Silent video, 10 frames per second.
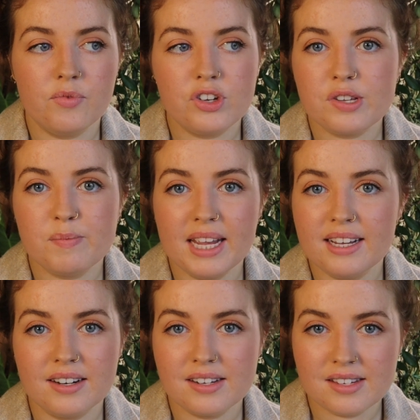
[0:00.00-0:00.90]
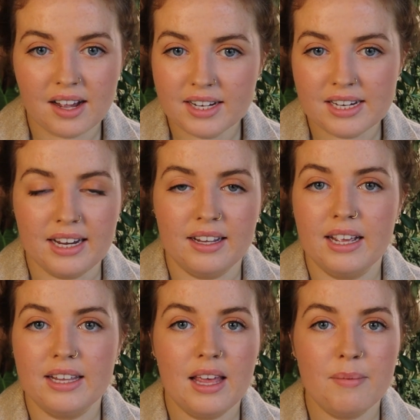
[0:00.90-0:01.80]
Just make it exciting,
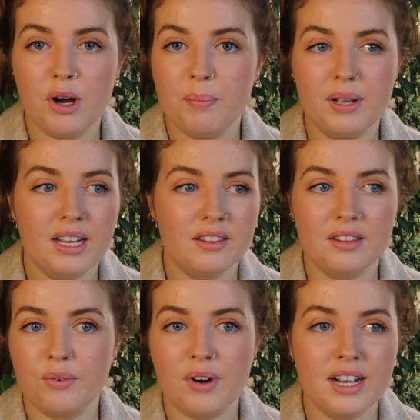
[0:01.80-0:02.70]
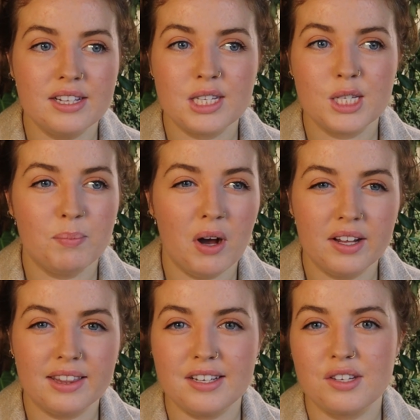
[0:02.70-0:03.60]
get them up in the right
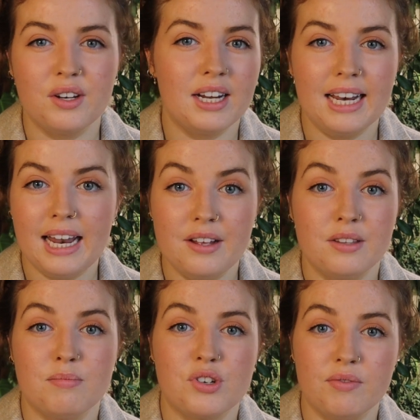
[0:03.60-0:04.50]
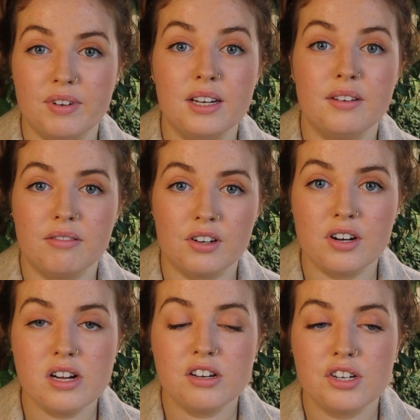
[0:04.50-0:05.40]
spot that's going to allow them to really
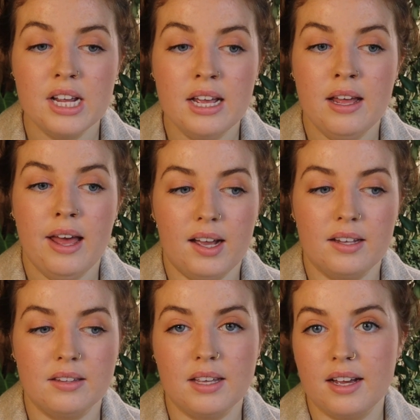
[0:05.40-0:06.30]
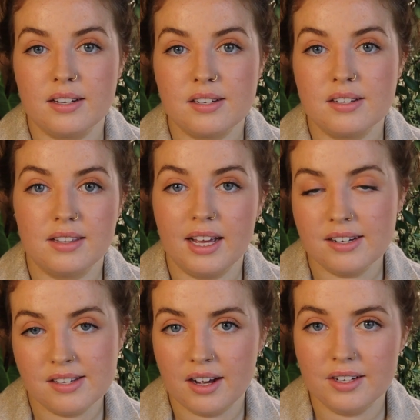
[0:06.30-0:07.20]
flourish, and that
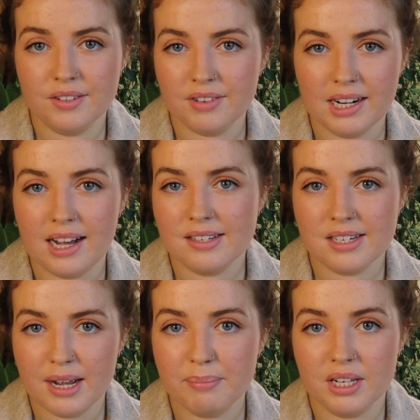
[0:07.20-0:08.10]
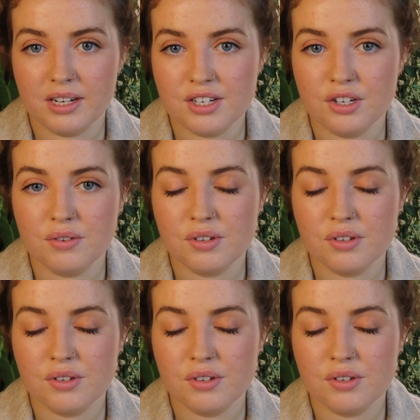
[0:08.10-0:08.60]
is kind of the last step that I do.